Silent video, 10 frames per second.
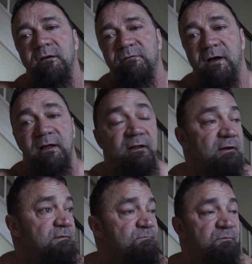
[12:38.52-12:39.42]
If I
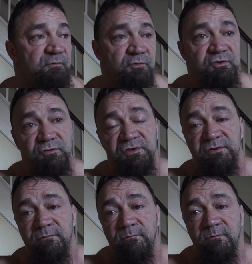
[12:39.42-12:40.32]
like fruit
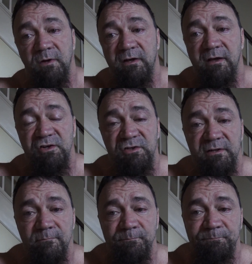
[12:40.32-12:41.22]
juice
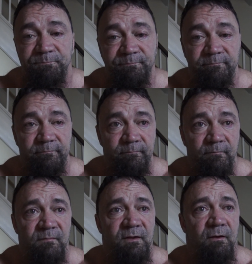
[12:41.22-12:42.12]
occasionally,
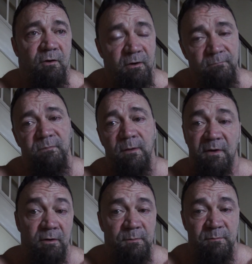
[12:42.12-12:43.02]
well,
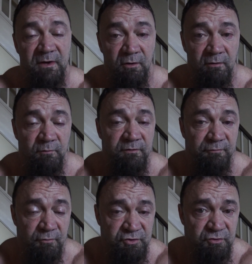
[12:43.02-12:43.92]
am I going to be better off with
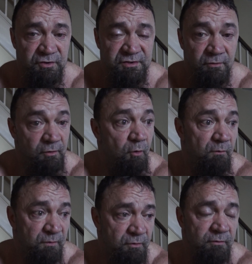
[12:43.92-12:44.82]
fruit juice or the
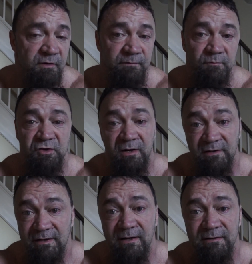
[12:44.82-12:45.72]
whole fruit if I'm
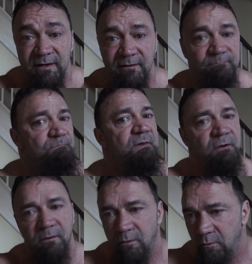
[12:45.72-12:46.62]
trying to diet down?
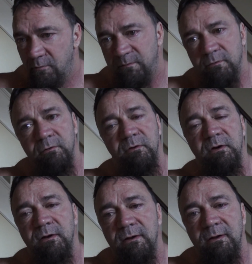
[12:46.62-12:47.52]
Whole fruit.
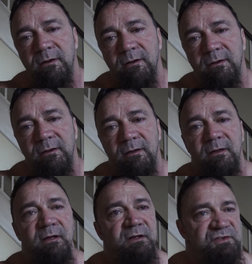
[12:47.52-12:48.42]

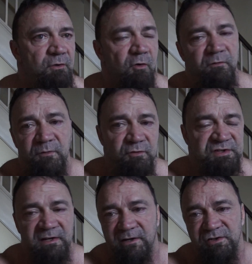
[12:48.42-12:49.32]
So the whole
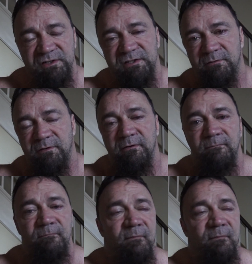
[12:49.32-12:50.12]
food selection is different.